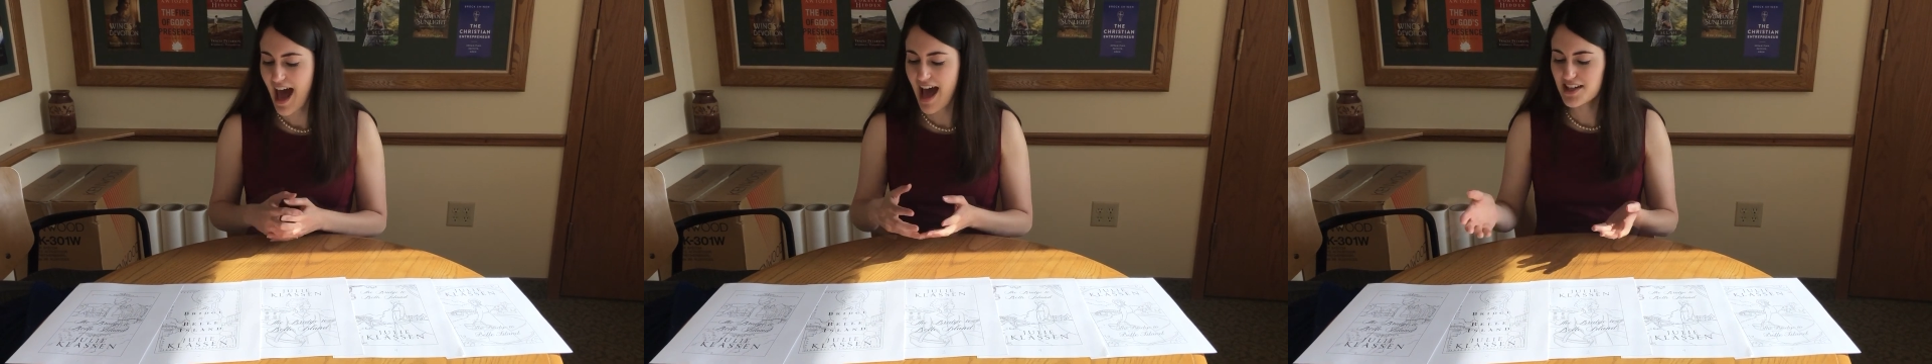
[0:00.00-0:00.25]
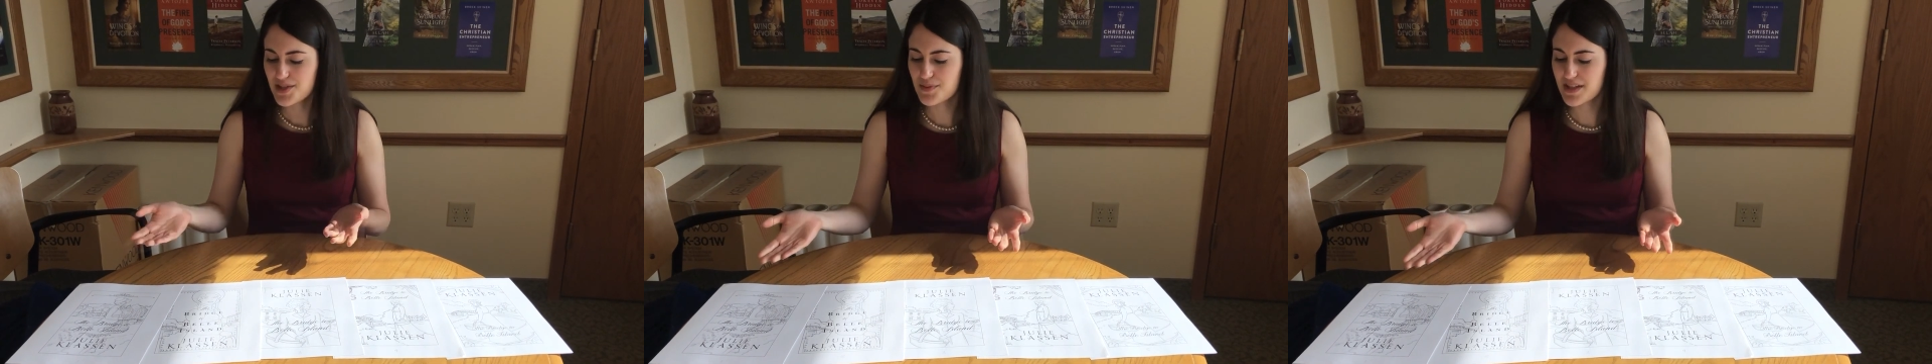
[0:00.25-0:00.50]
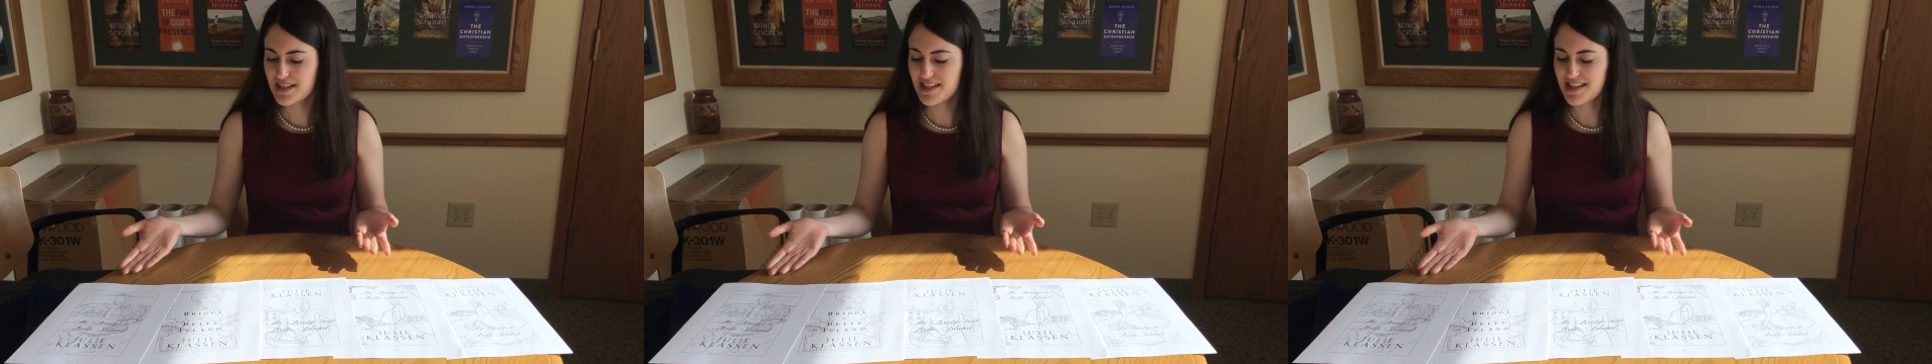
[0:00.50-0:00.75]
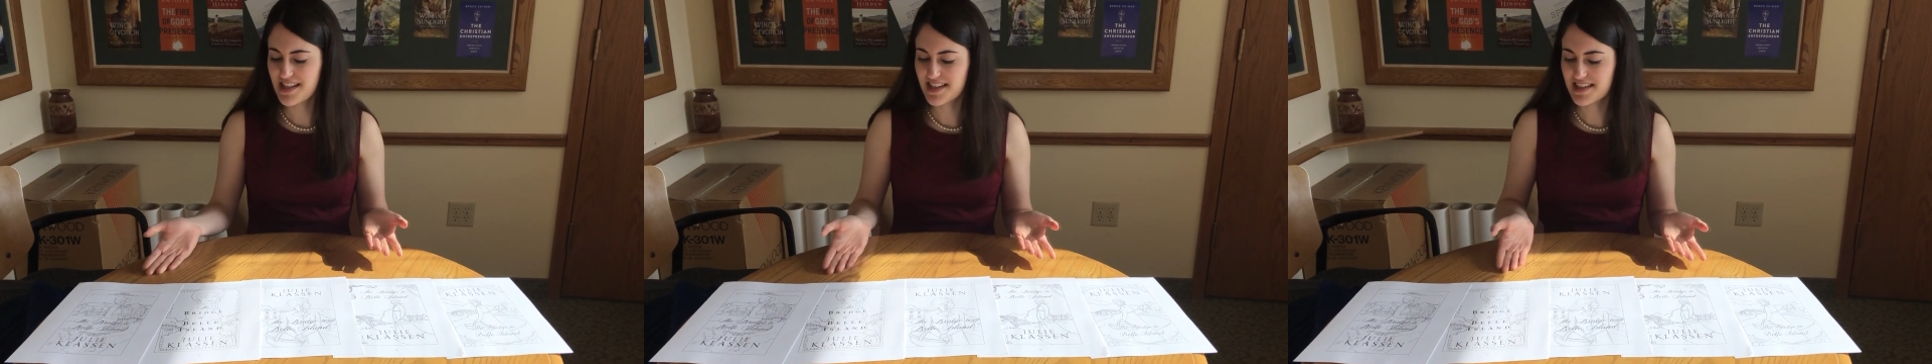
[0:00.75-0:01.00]
As we
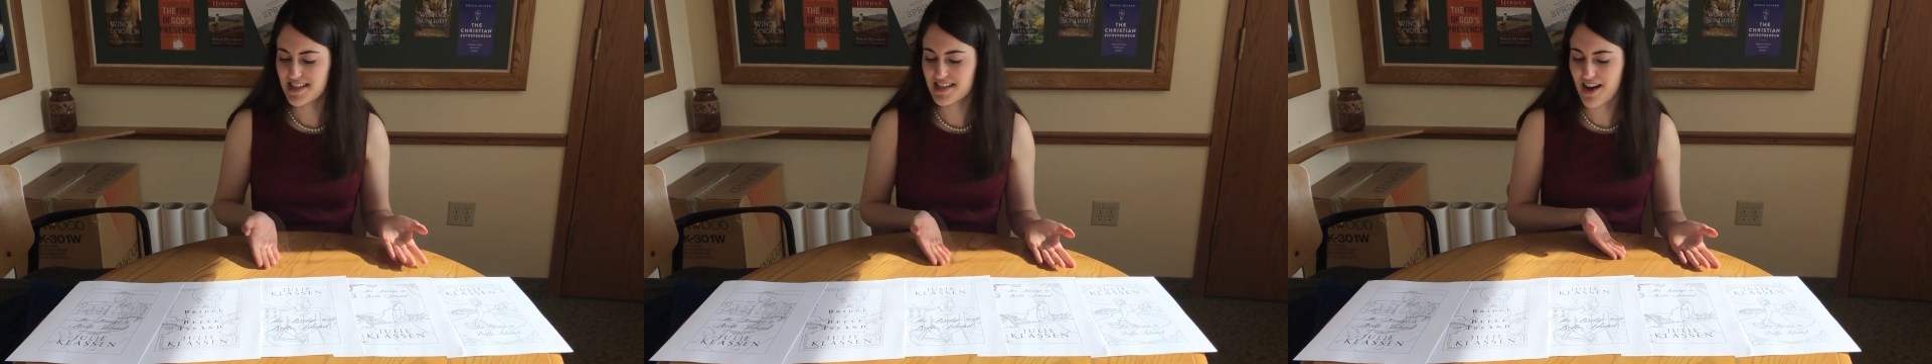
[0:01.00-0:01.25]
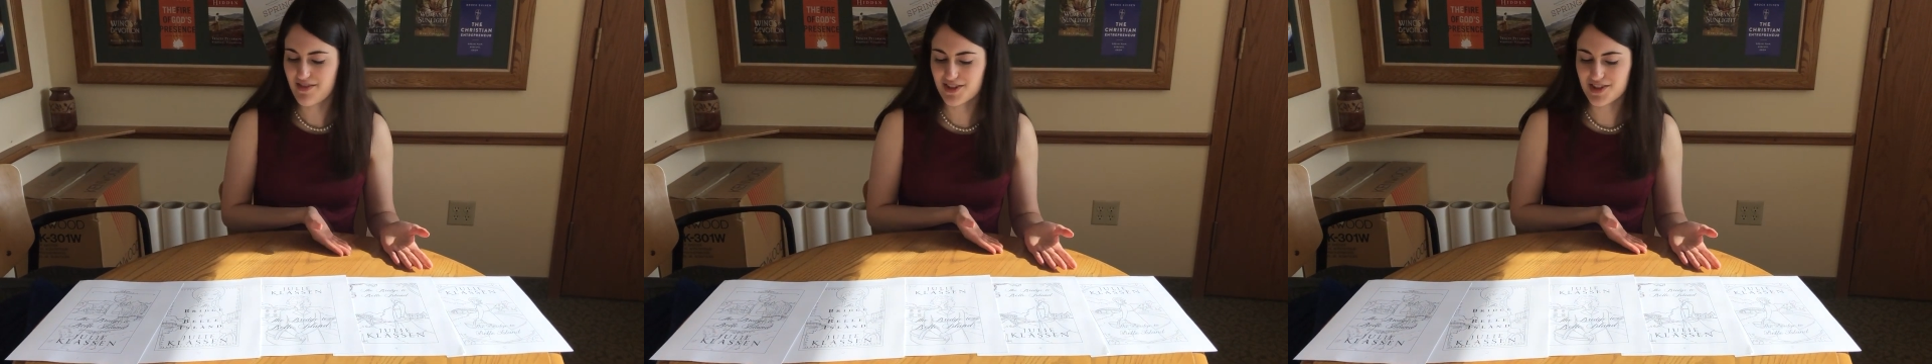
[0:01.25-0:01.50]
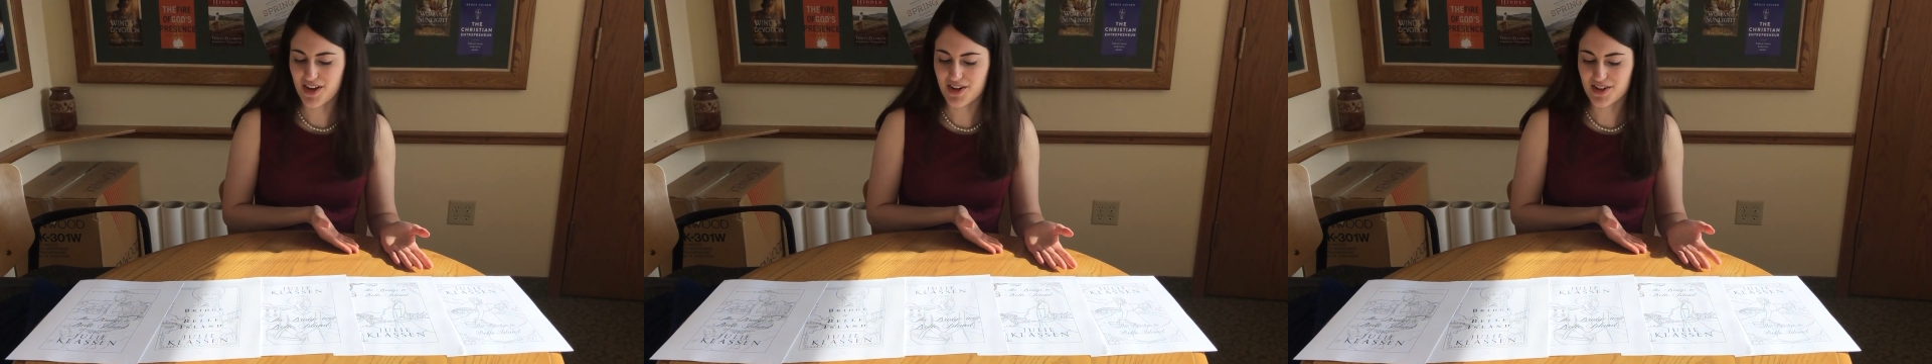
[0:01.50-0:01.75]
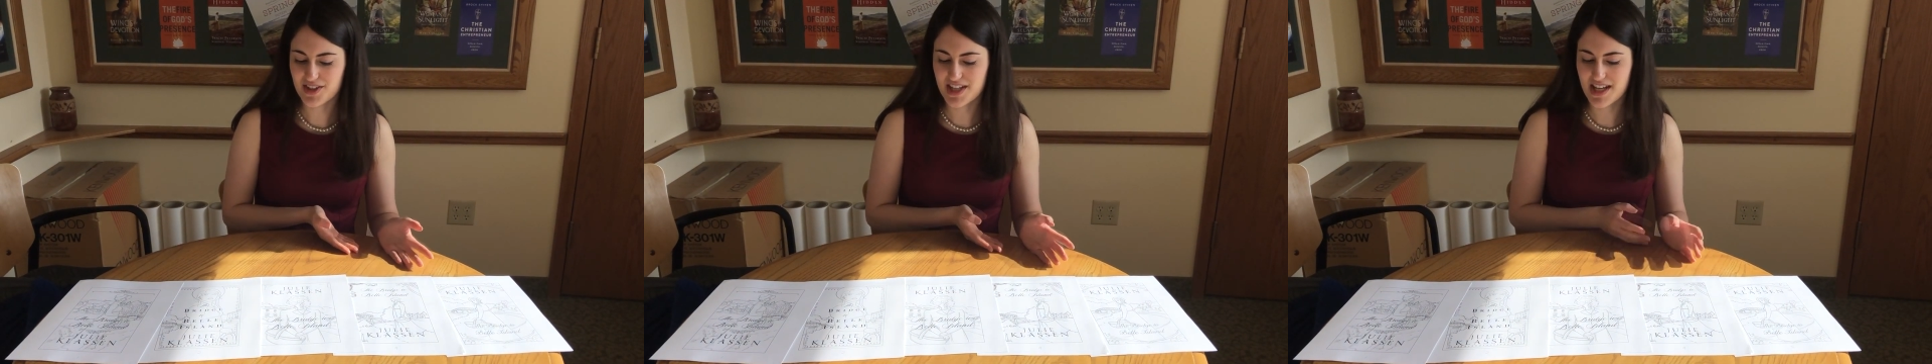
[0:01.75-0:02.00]
discussed these covers on
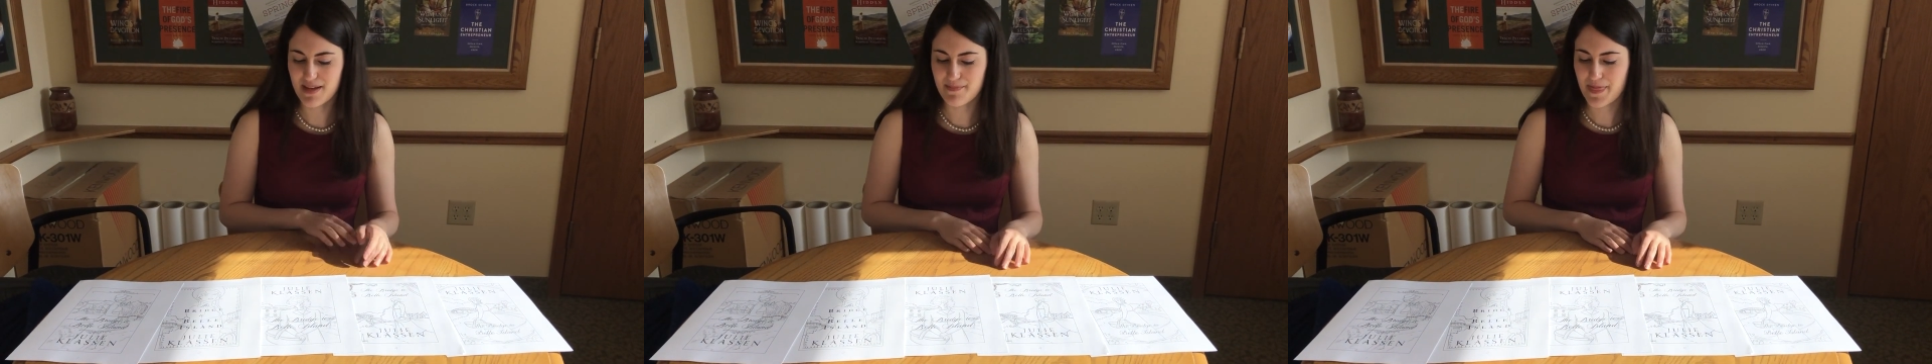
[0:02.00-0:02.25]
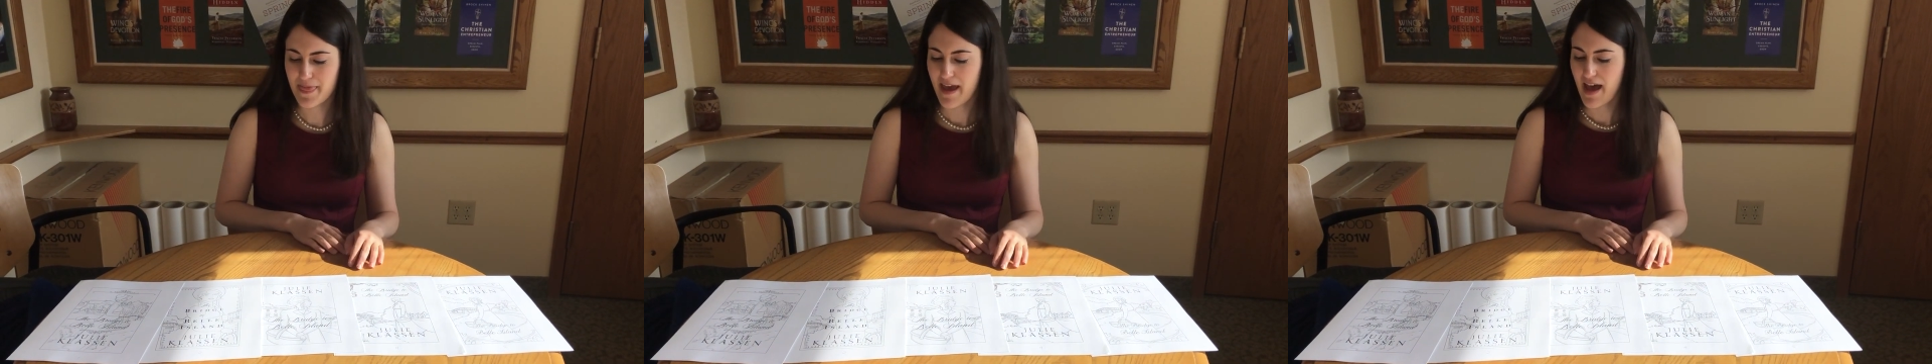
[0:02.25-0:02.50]
our team,